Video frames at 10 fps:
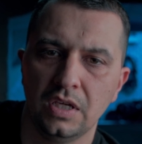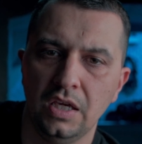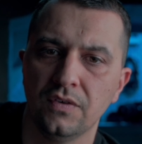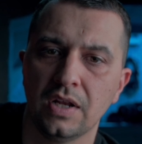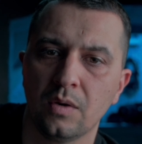
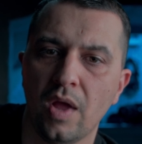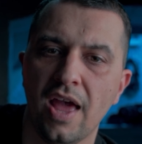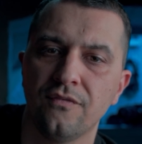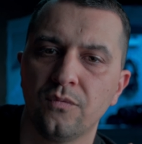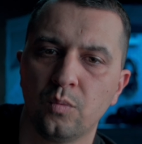even at
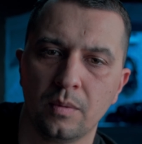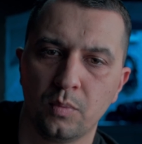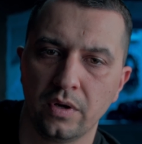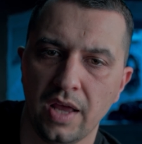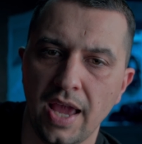
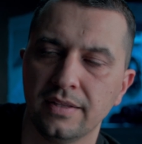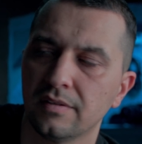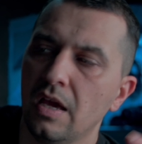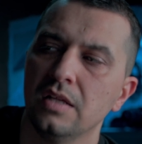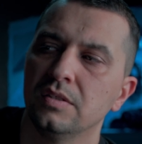f1.8,
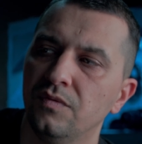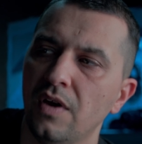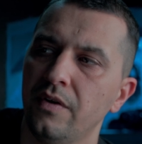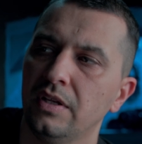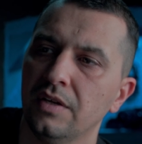it's
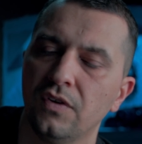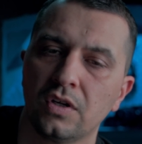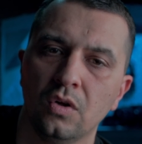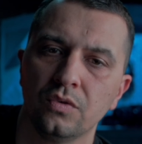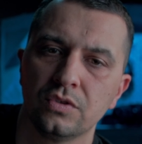very
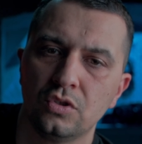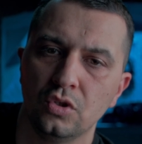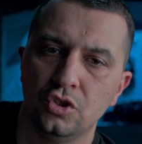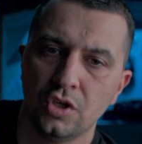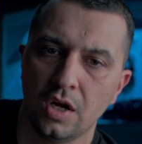difficult to
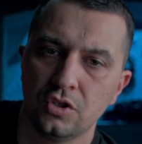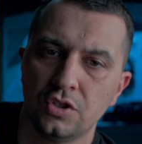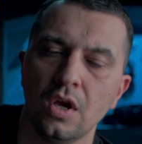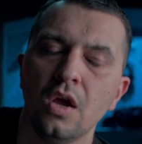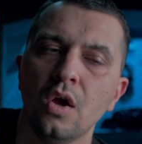
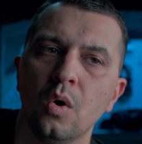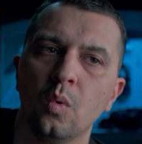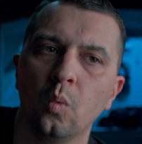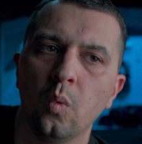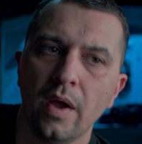judge
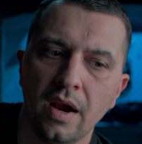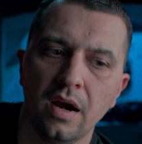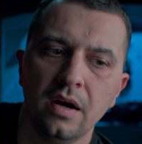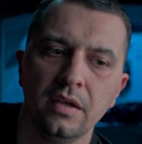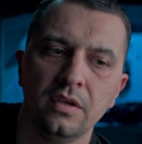
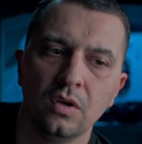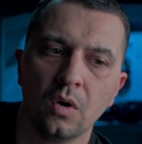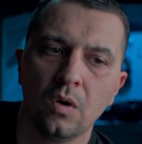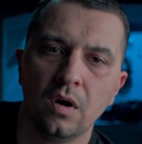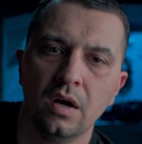where
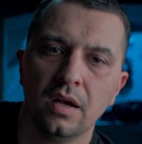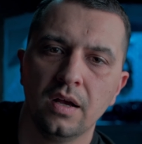your